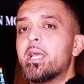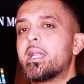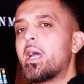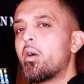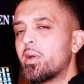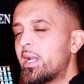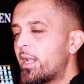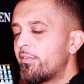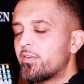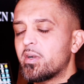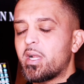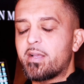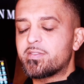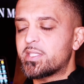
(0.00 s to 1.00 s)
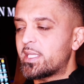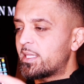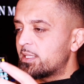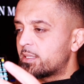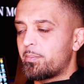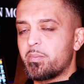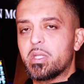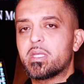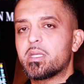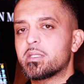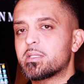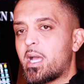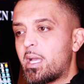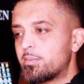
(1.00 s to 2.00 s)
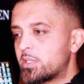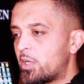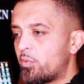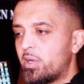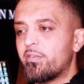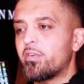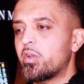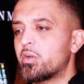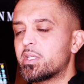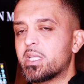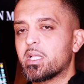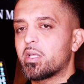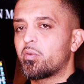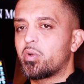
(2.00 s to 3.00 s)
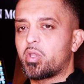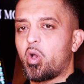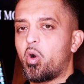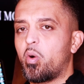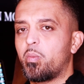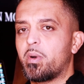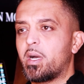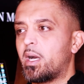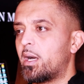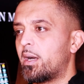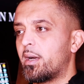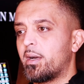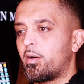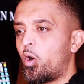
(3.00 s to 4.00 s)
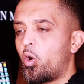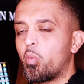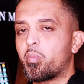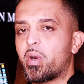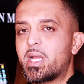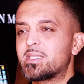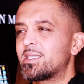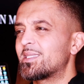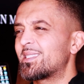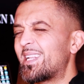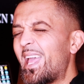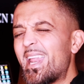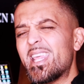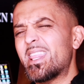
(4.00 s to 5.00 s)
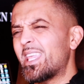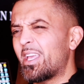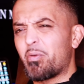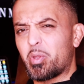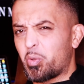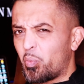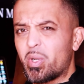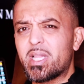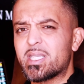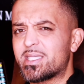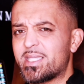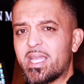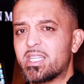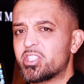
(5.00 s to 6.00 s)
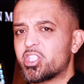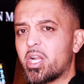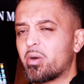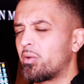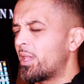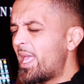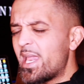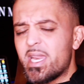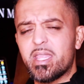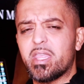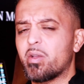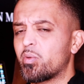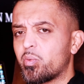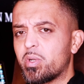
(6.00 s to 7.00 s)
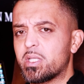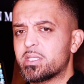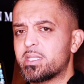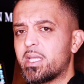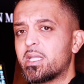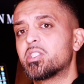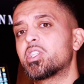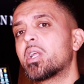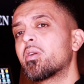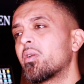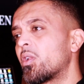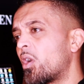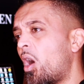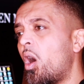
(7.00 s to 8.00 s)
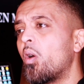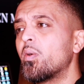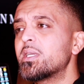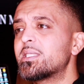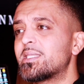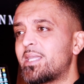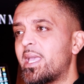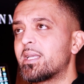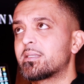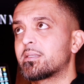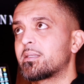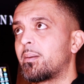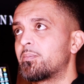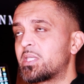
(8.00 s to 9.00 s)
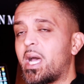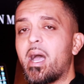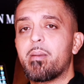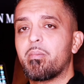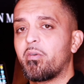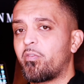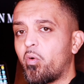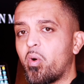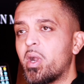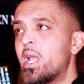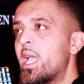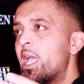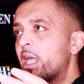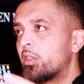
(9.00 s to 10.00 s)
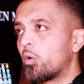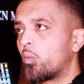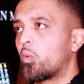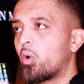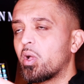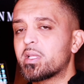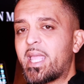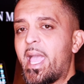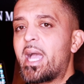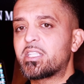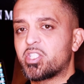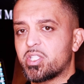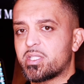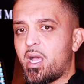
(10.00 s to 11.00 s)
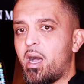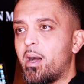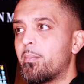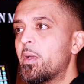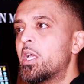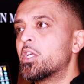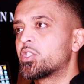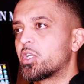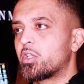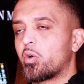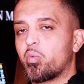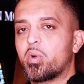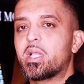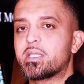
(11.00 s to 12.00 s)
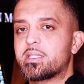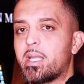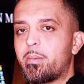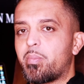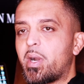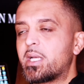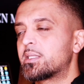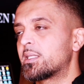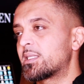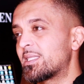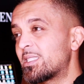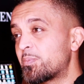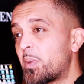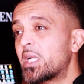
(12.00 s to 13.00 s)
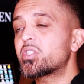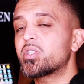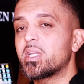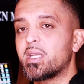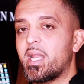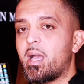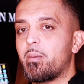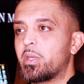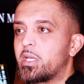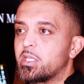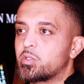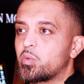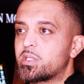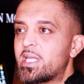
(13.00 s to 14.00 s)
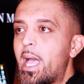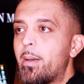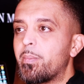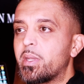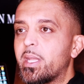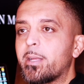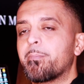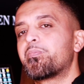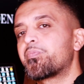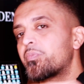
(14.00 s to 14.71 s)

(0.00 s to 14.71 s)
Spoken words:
Now, whenever, I've said this a million times now, whenever you're dealing with home prices and anything with real estate in general, it always takes some time before the world catches up to the real estate prices, especially now, because what's happening,